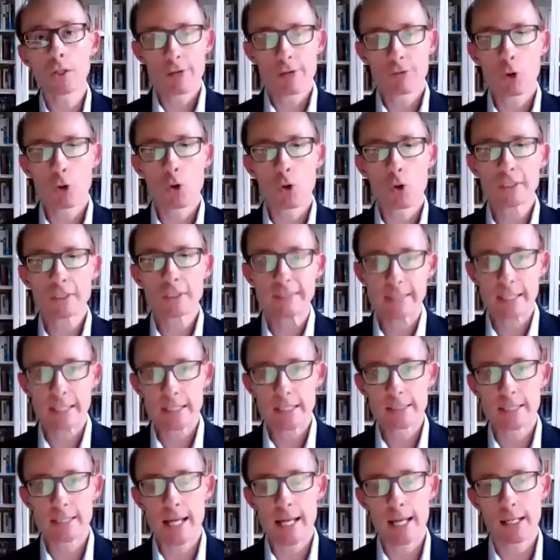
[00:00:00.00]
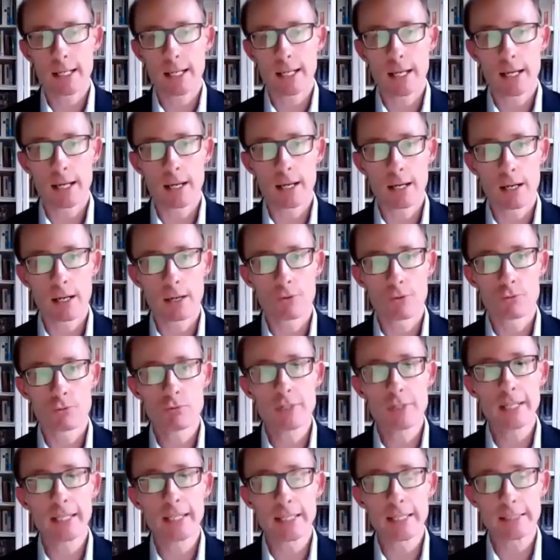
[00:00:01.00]
of course, is that
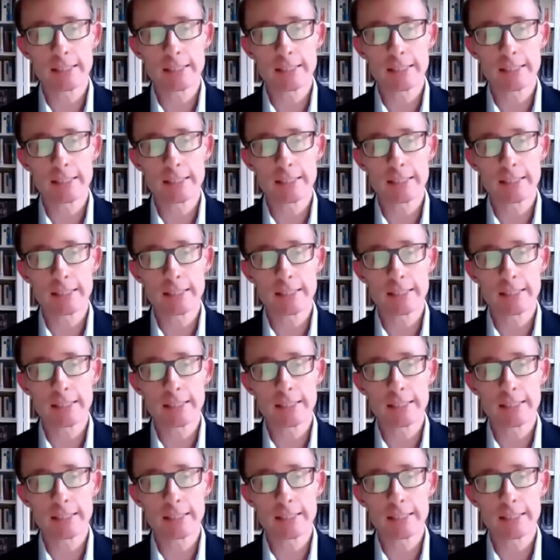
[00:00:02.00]
really